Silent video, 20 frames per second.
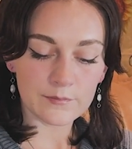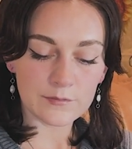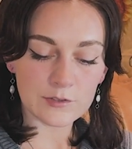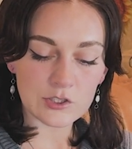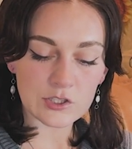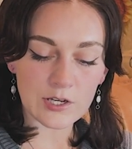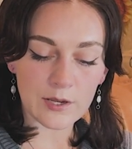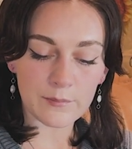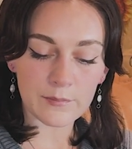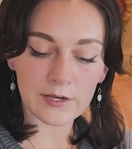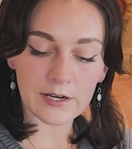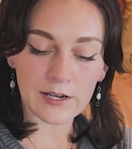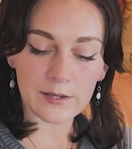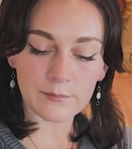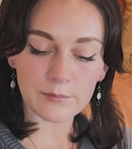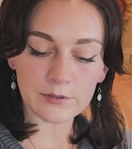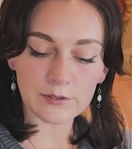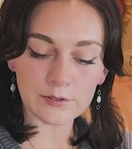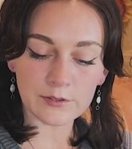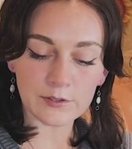Gemini,
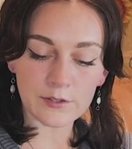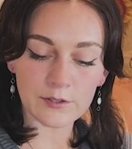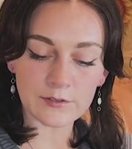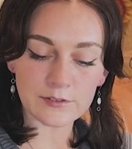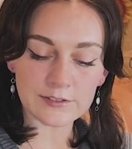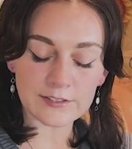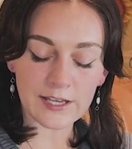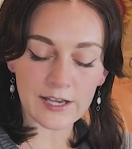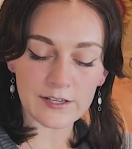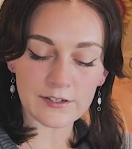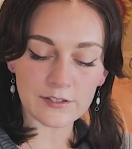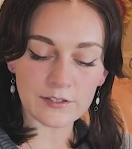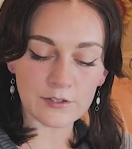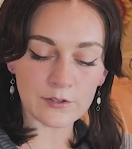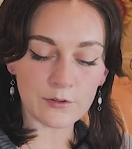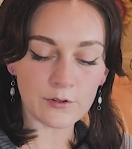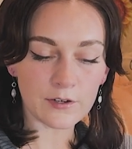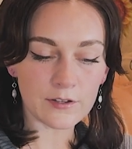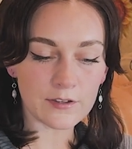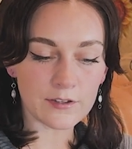Pluto, Saturn,
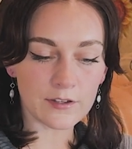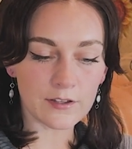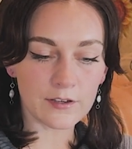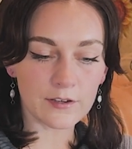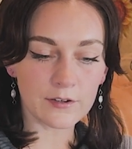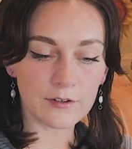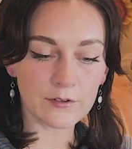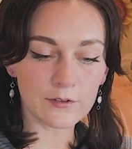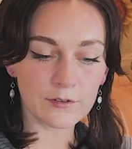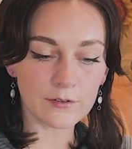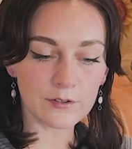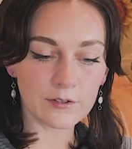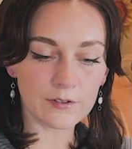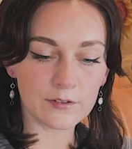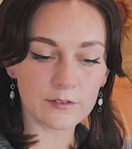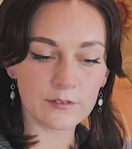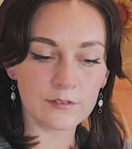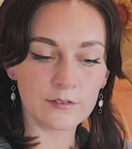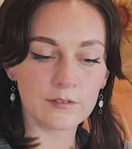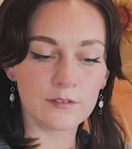North Node.
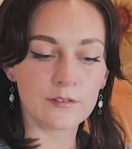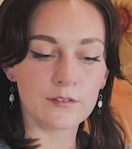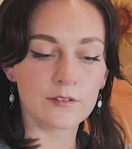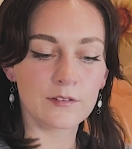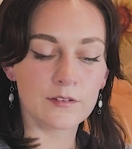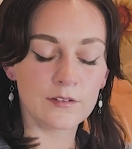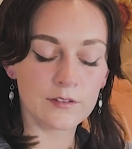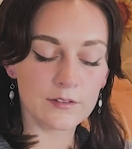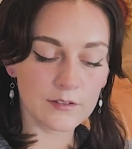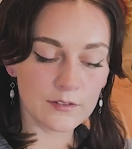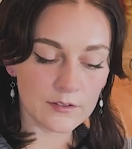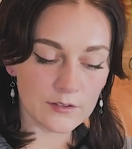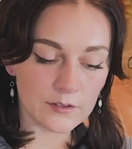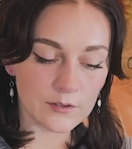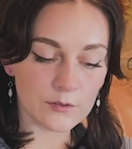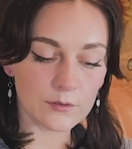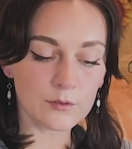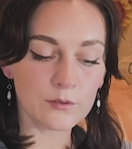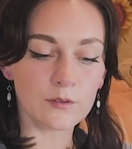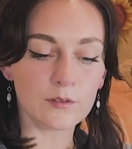
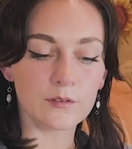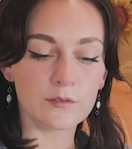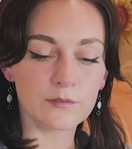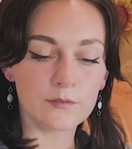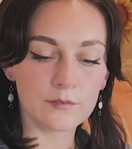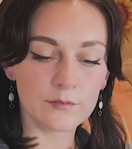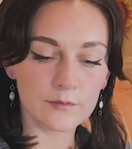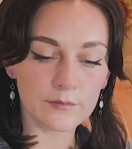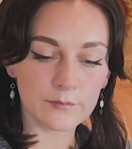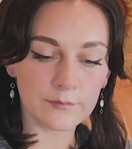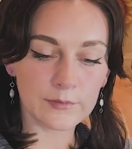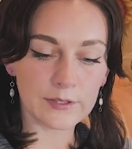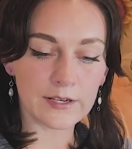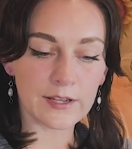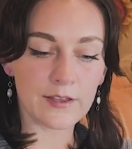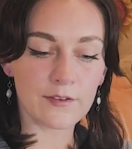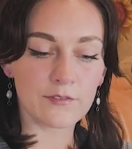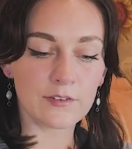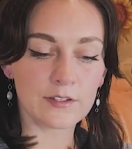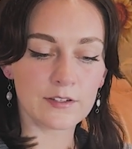Cool.
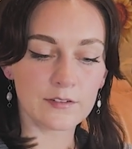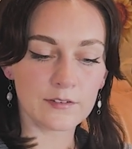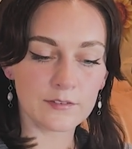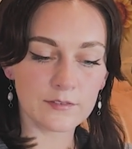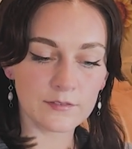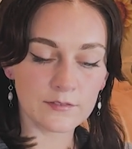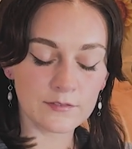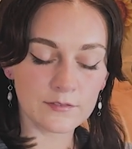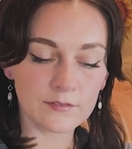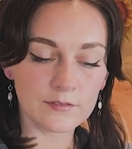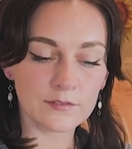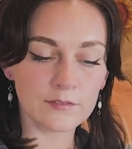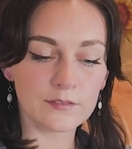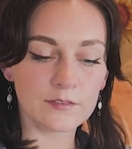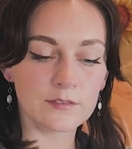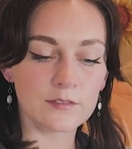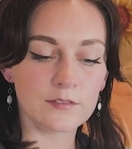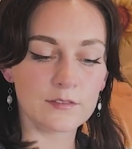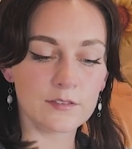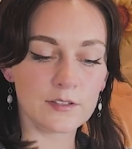Midheaven
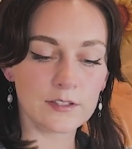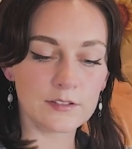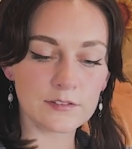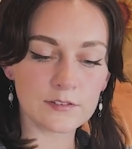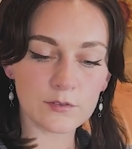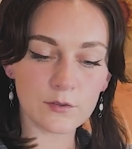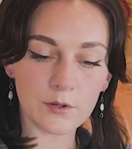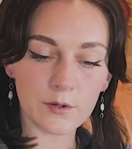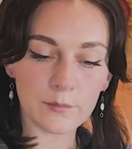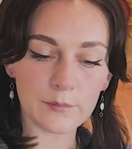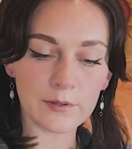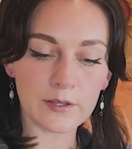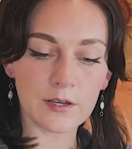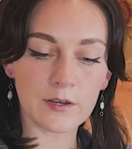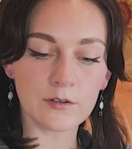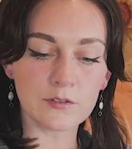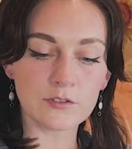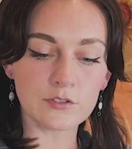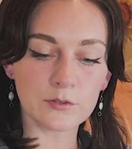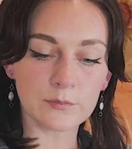in
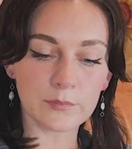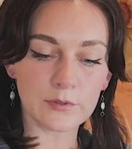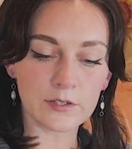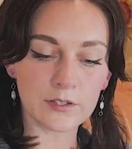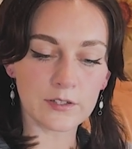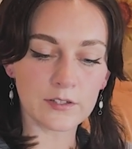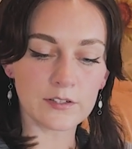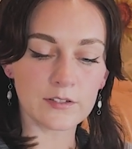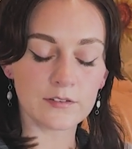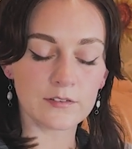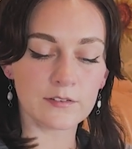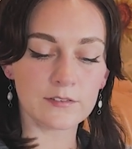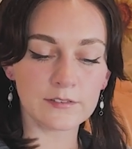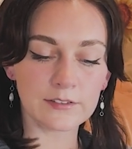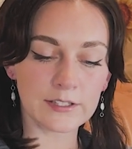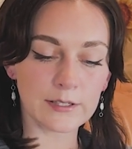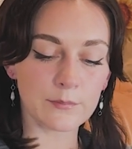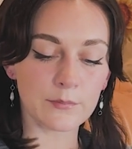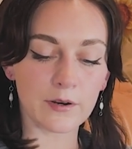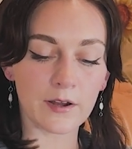Scorpio, Jupiter in
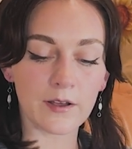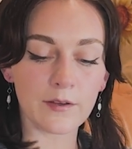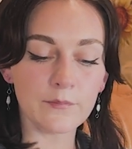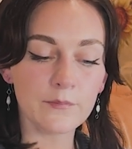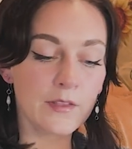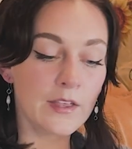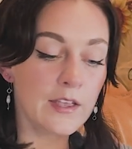Libra.